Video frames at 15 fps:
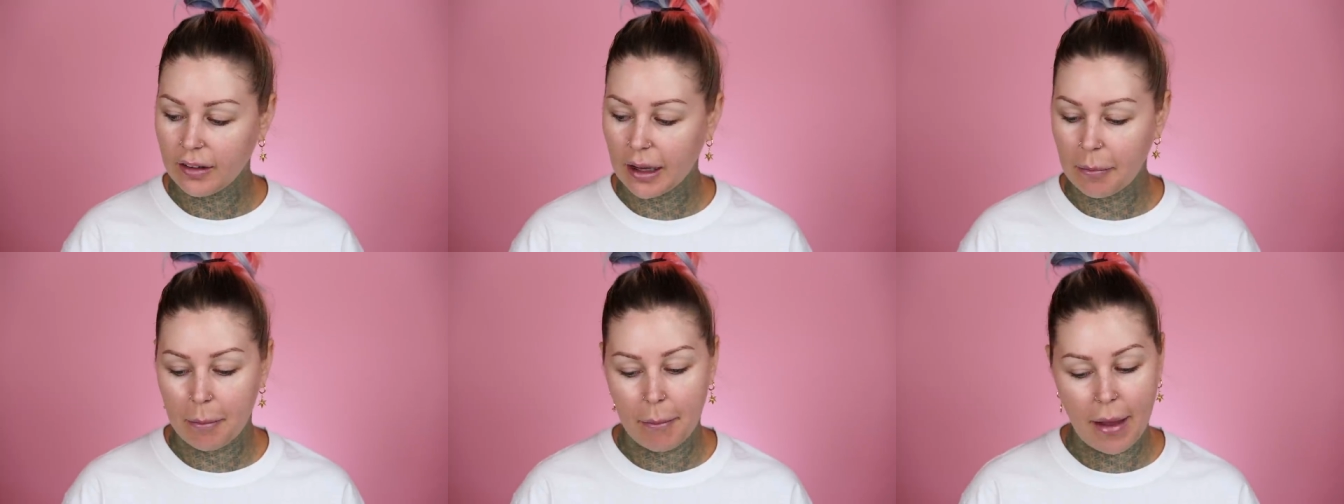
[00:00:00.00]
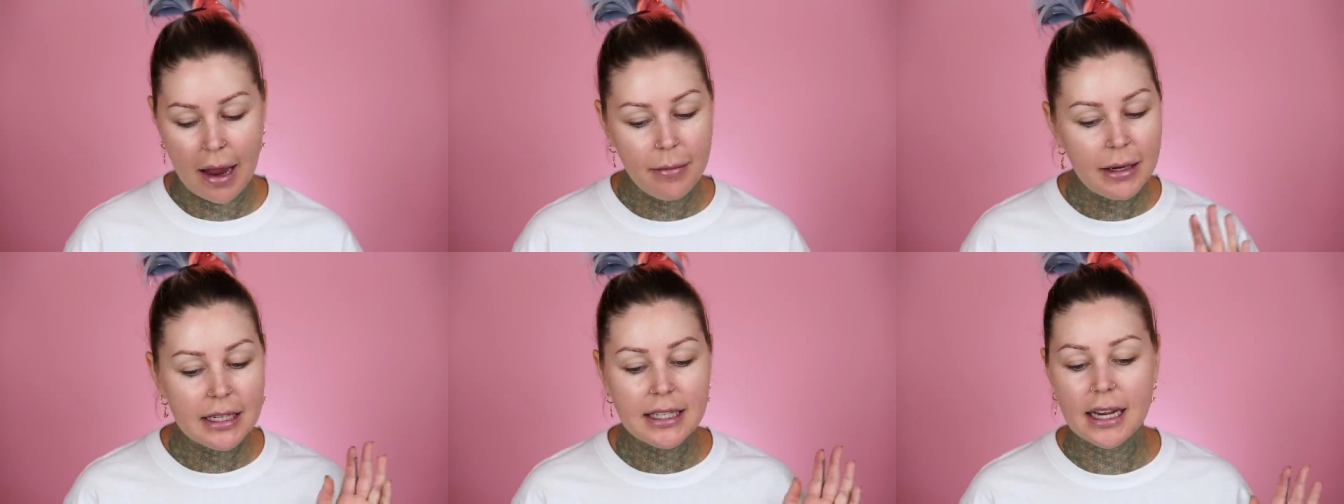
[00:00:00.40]
Like
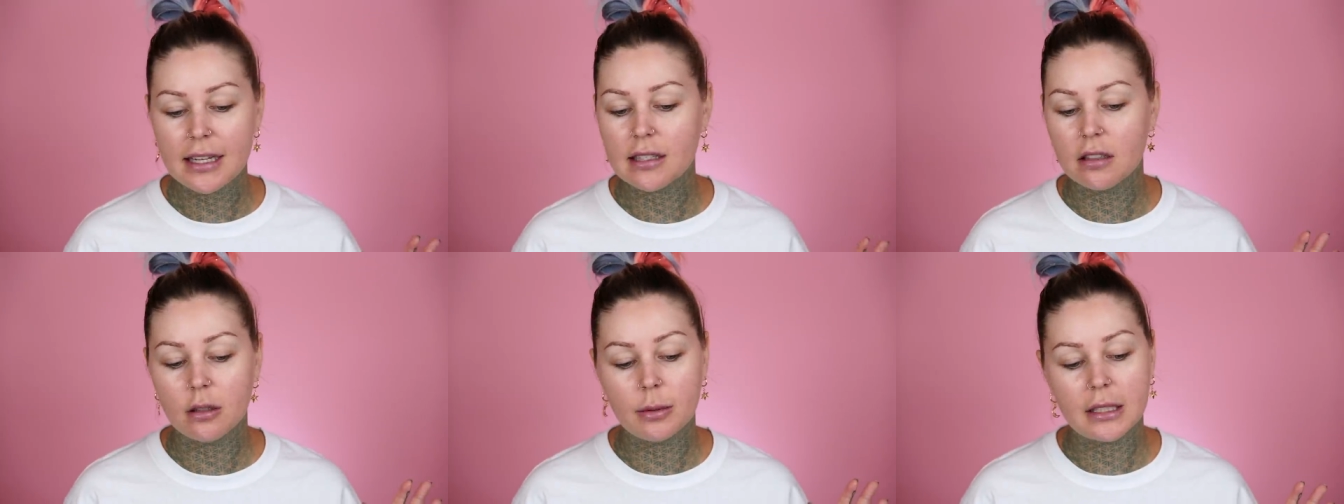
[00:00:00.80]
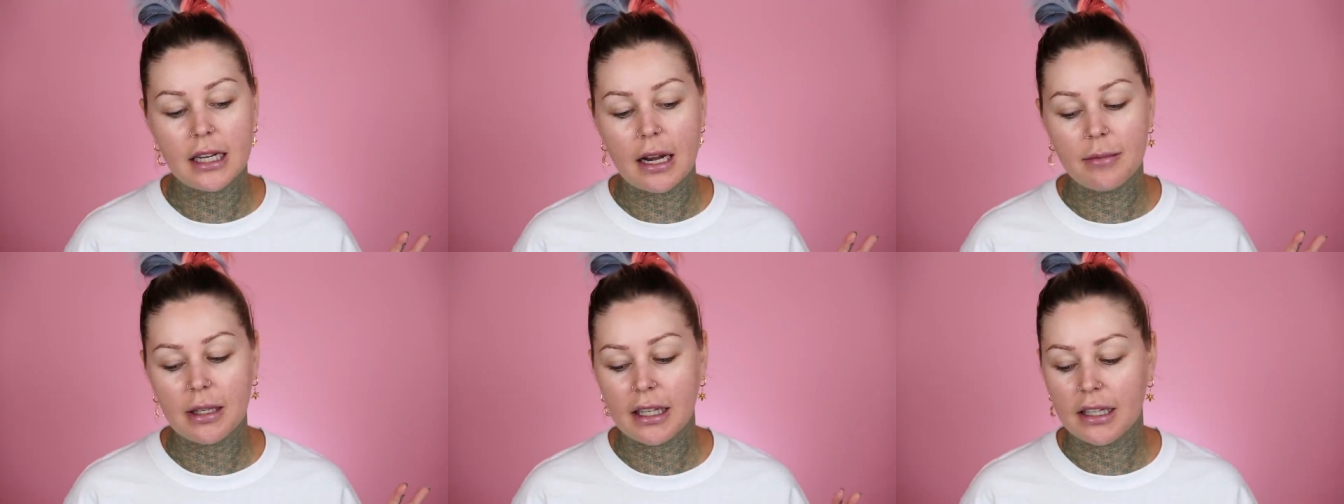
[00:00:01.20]
maybe it takes a little bit
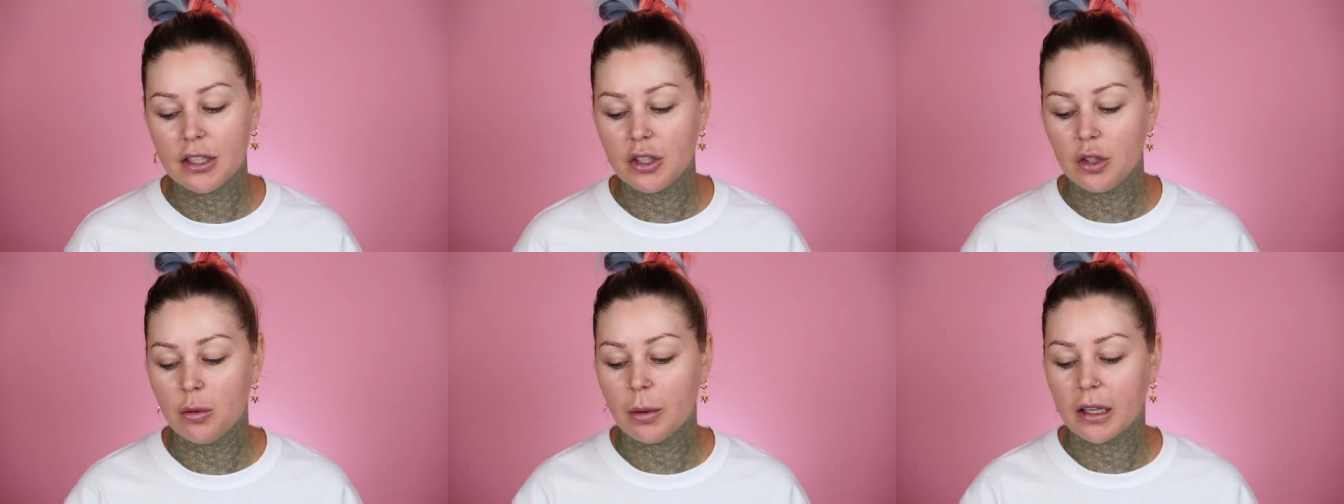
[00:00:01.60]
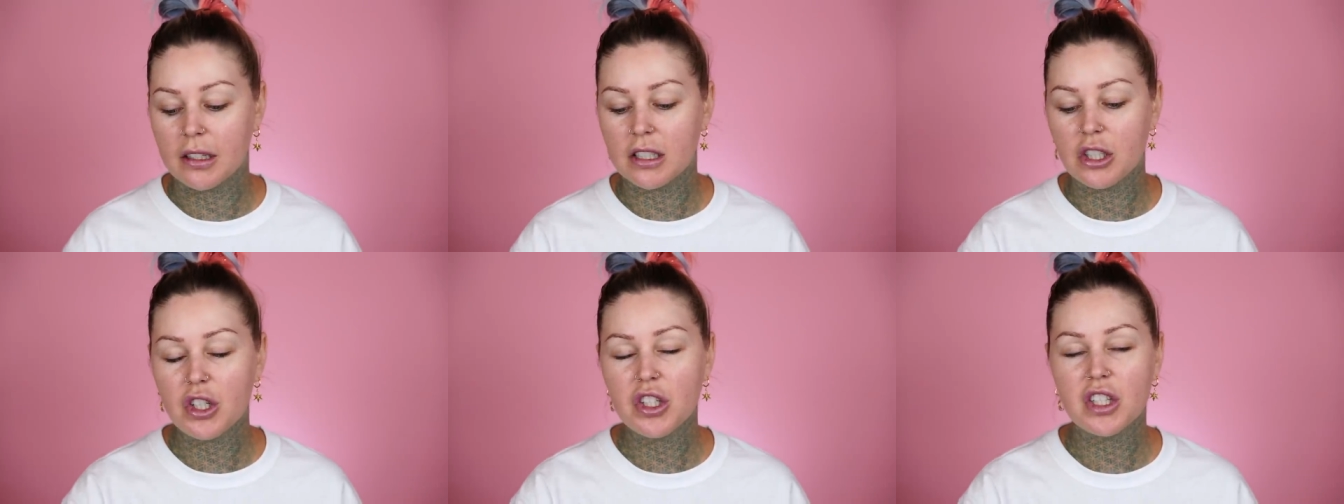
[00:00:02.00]
of time to get into, but
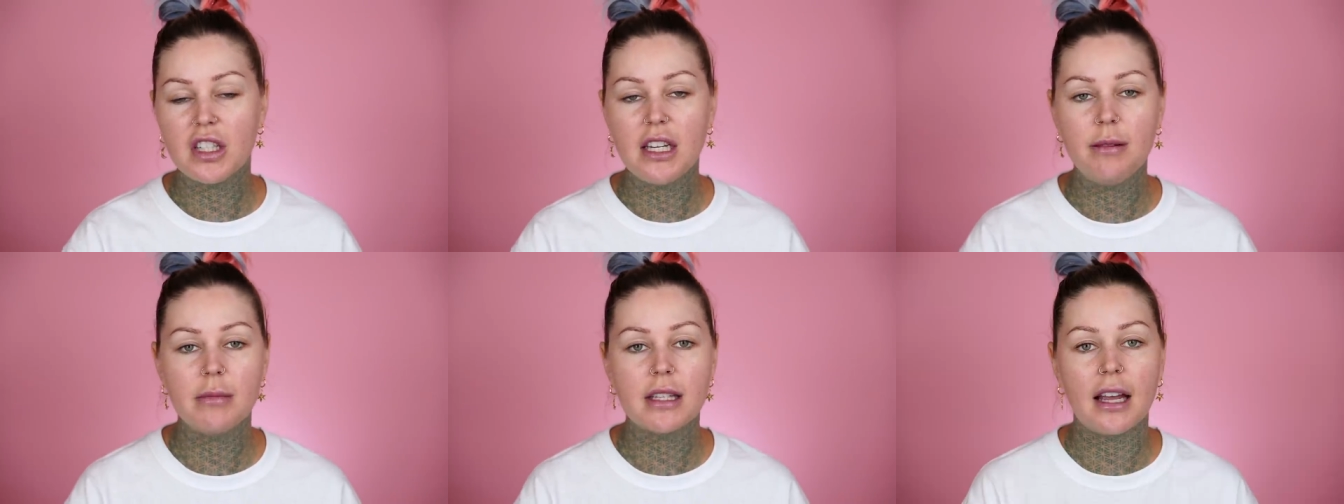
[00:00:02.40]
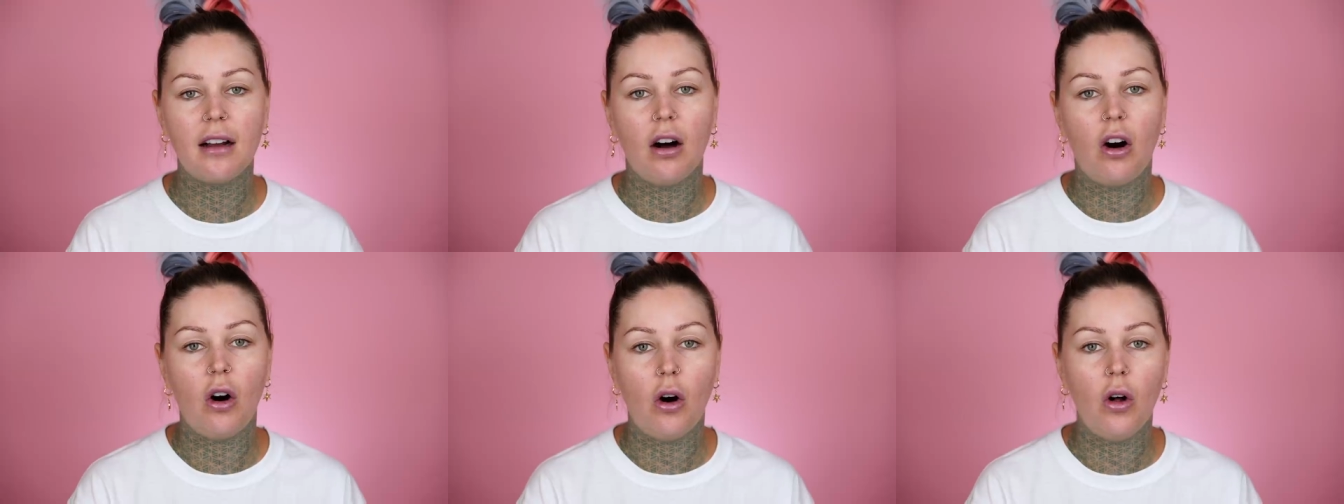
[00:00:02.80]
it just seems
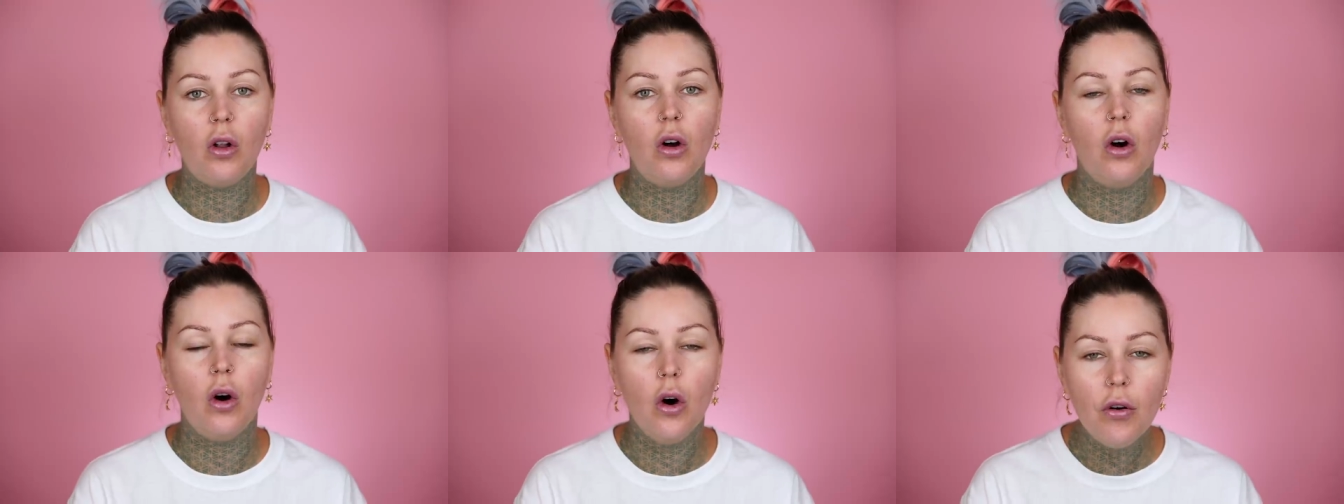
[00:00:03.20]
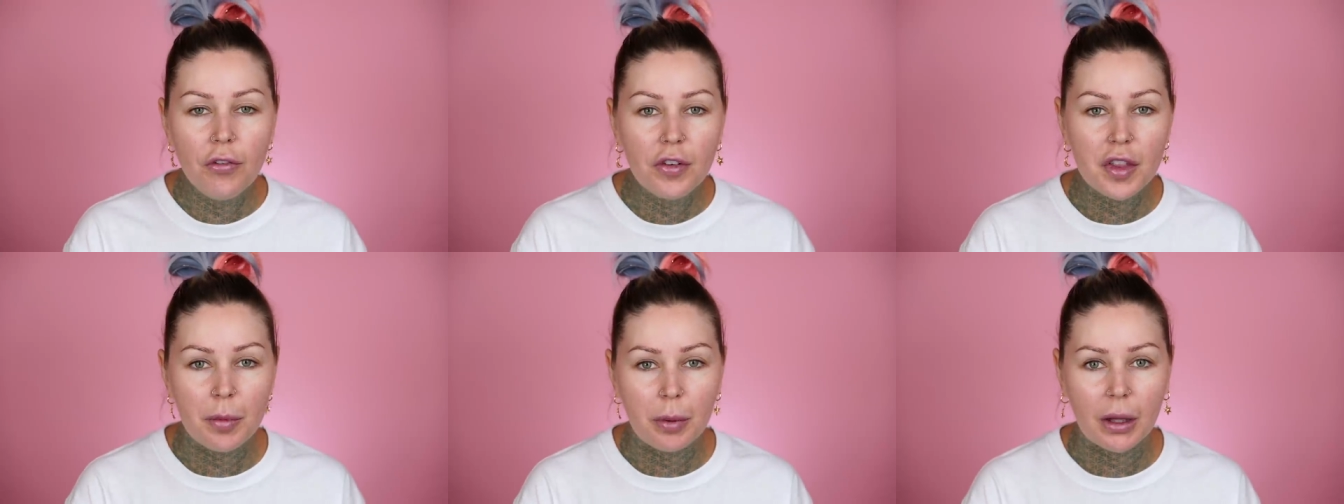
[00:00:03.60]
like all
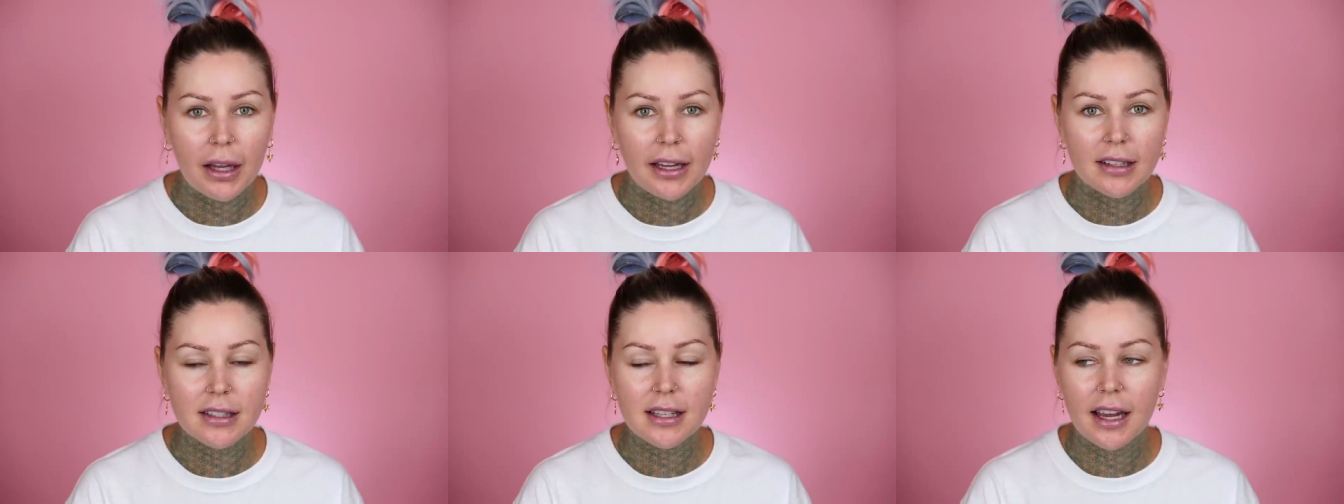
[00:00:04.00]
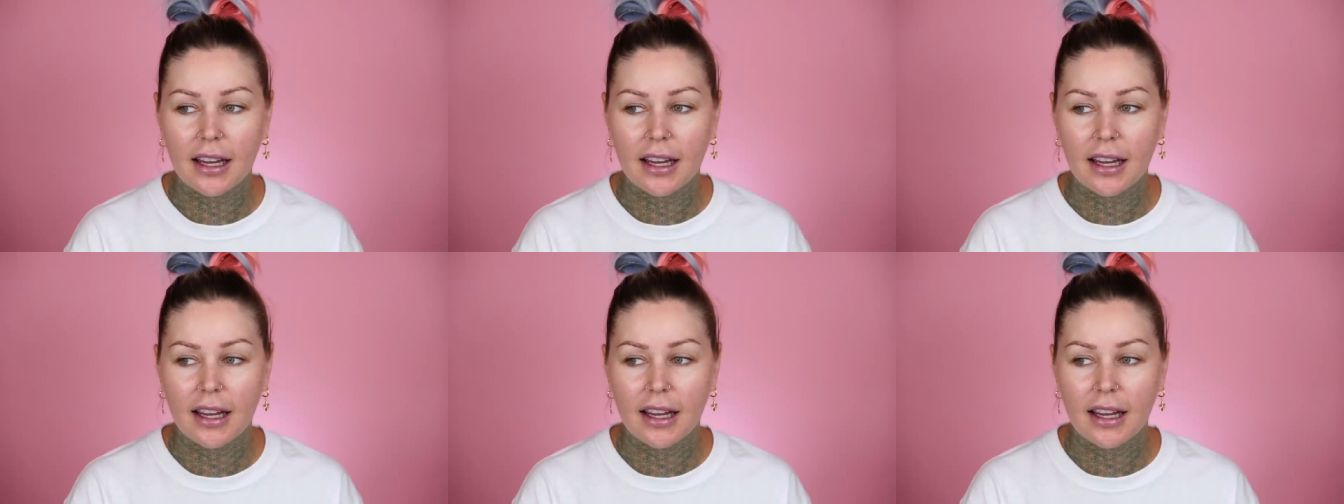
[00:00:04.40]
over the place.